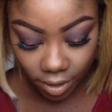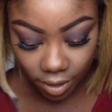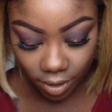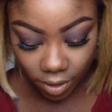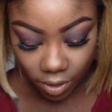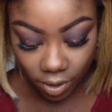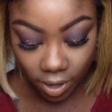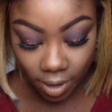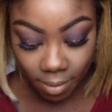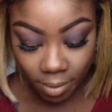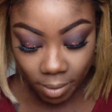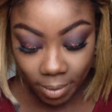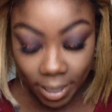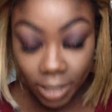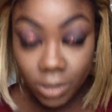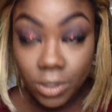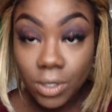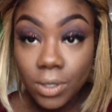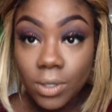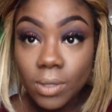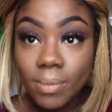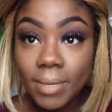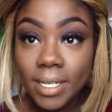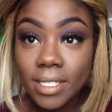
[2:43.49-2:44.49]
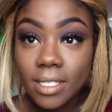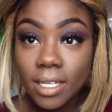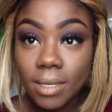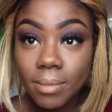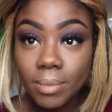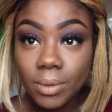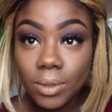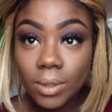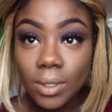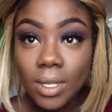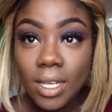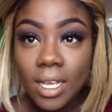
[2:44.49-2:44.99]
or I'm about to use my
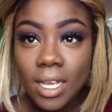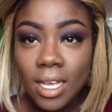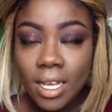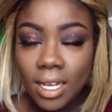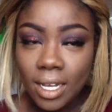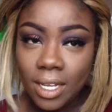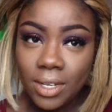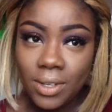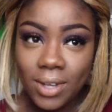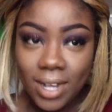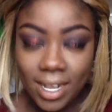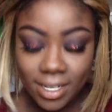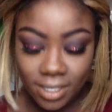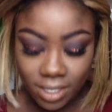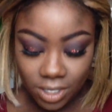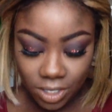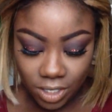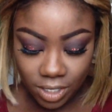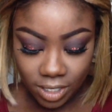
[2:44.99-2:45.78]
sample, and you guys can